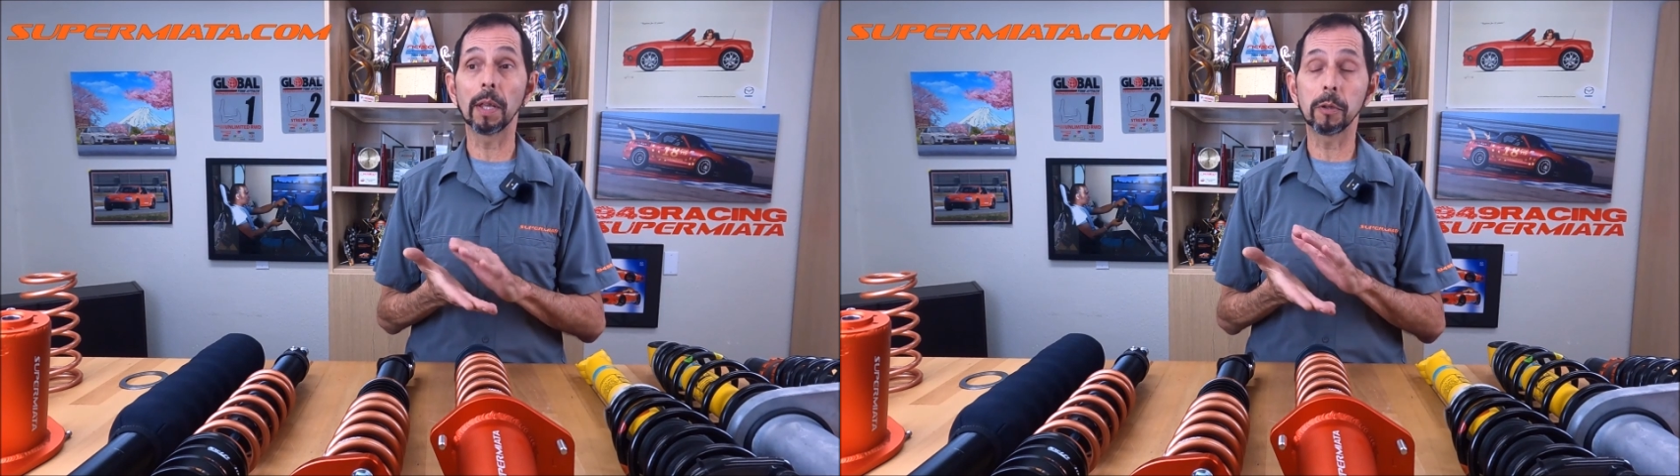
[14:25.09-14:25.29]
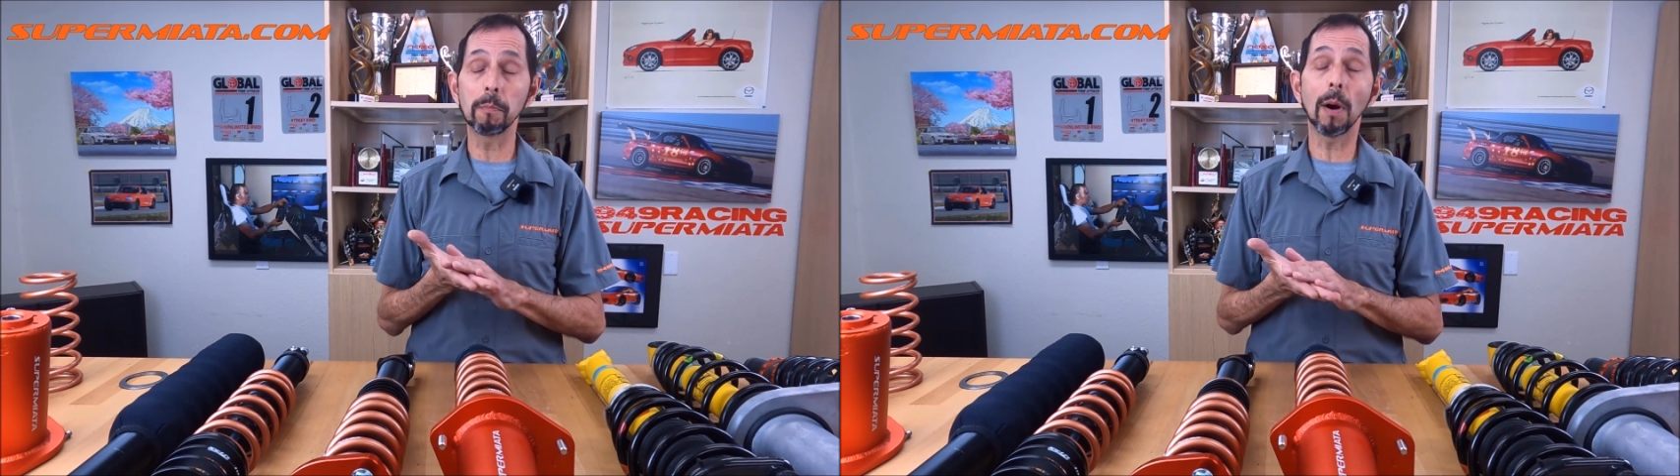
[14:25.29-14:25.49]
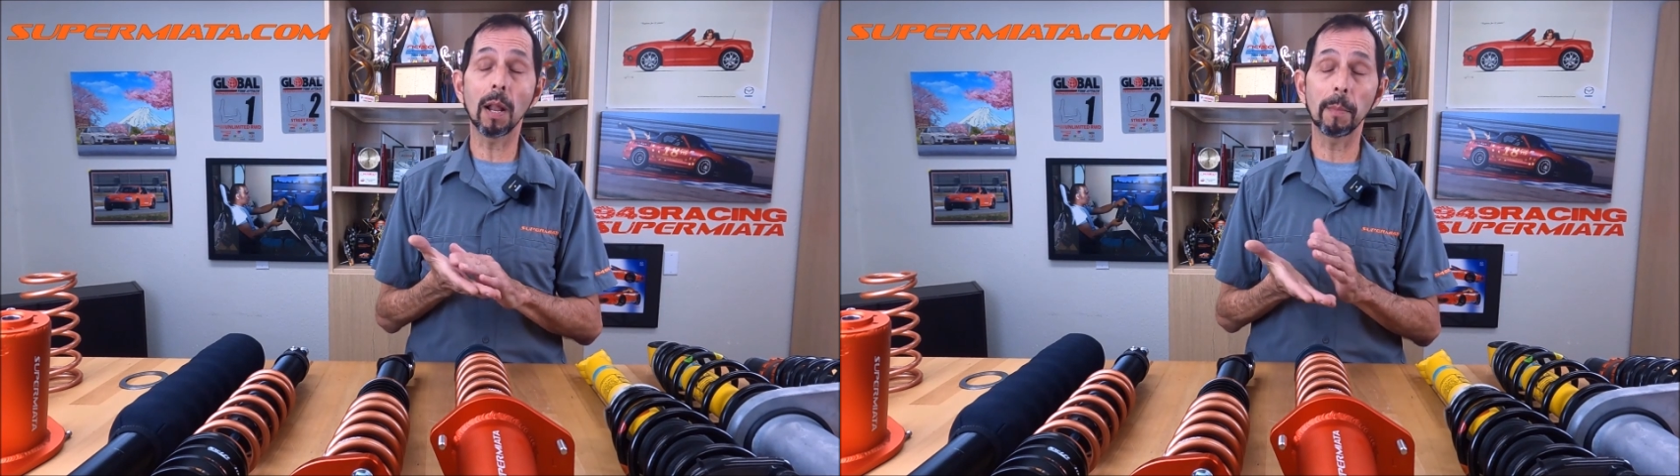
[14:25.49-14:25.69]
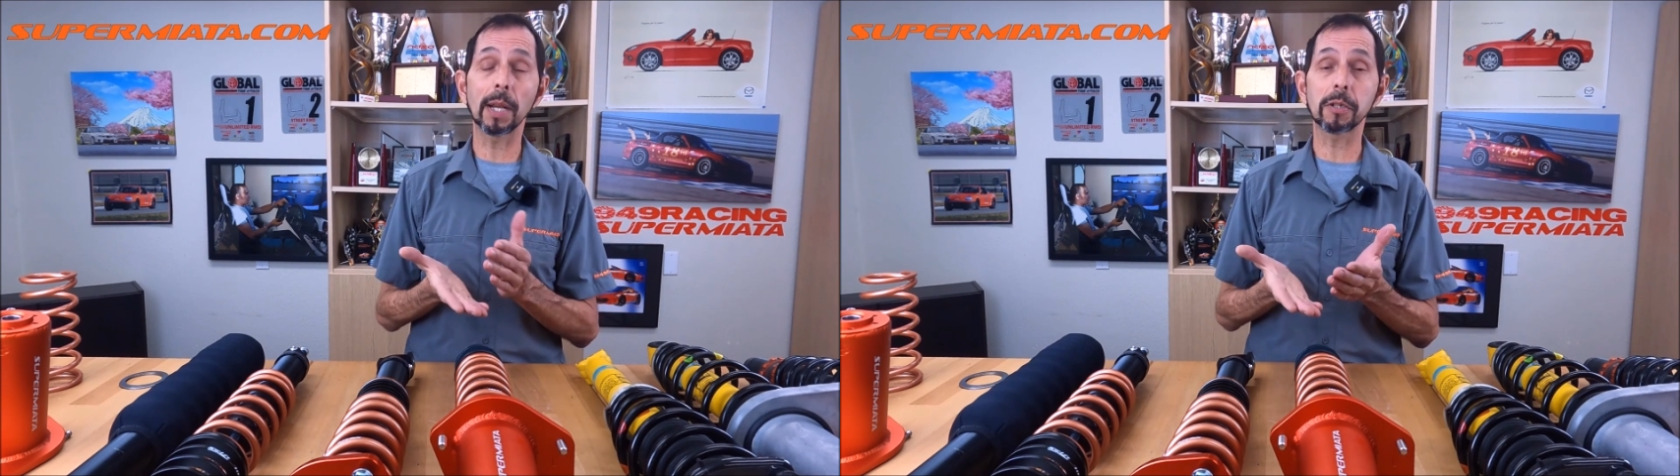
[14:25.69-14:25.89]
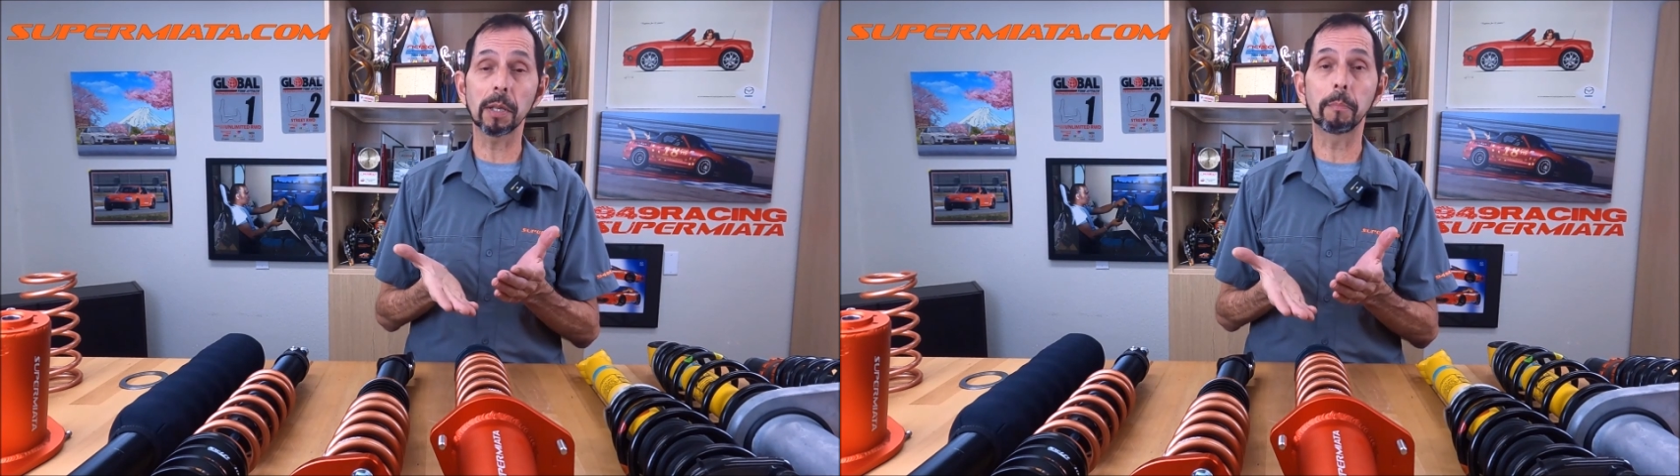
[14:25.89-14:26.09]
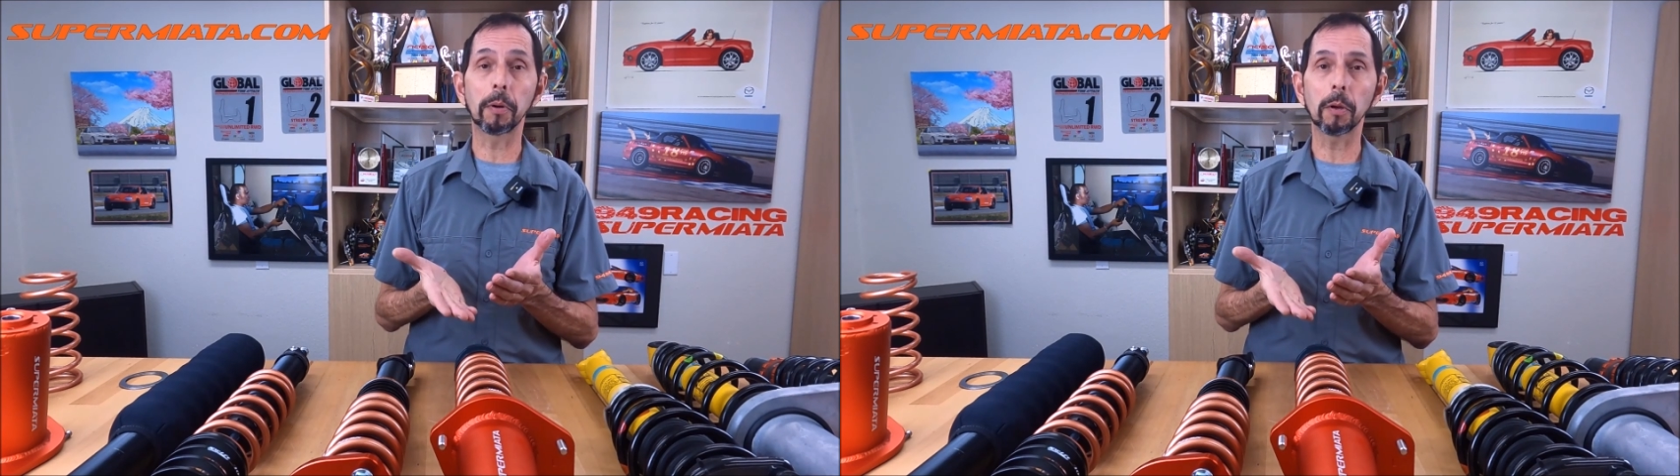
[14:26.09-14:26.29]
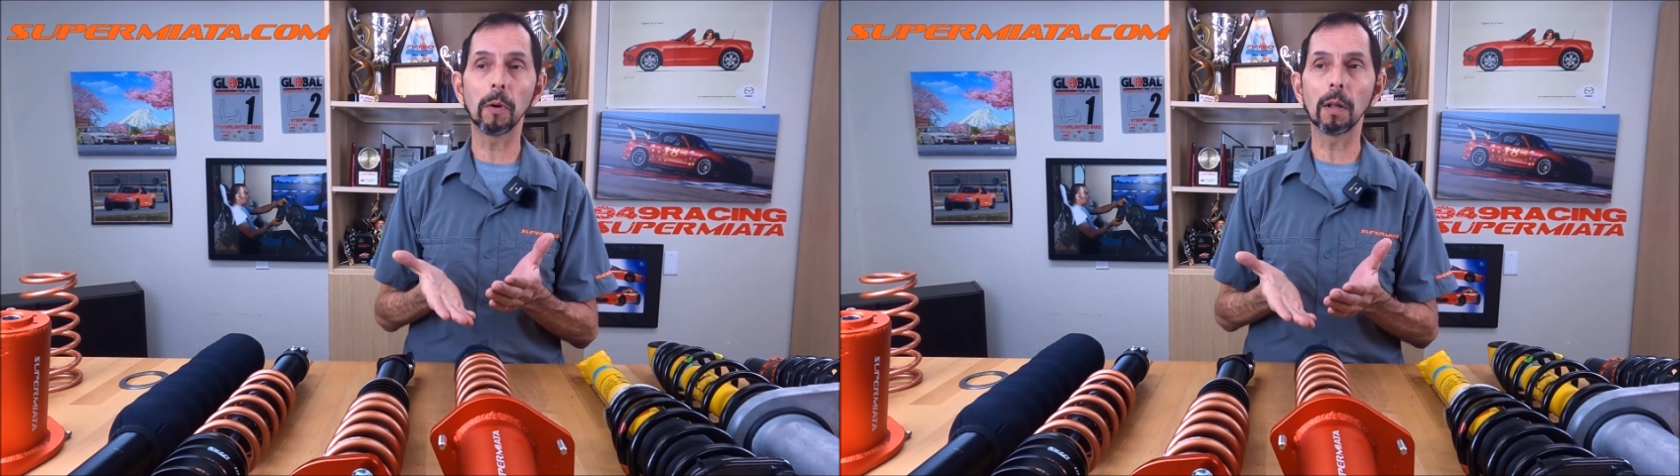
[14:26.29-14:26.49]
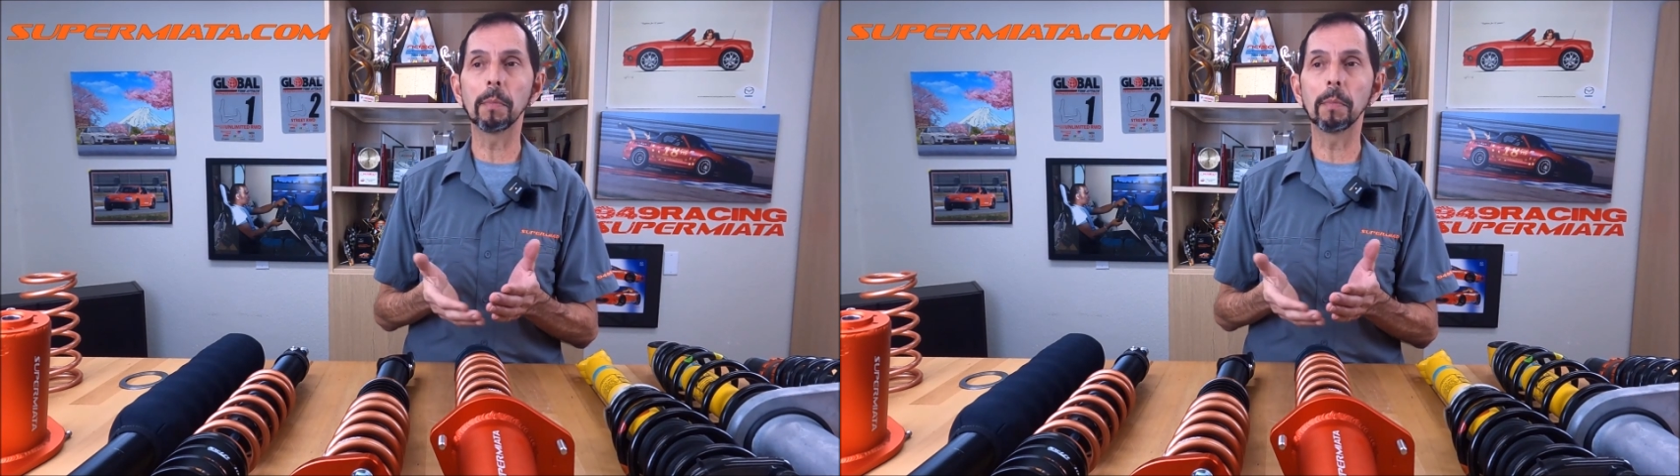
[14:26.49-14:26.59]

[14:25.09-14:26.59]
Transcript: They do bottom actually pretty well,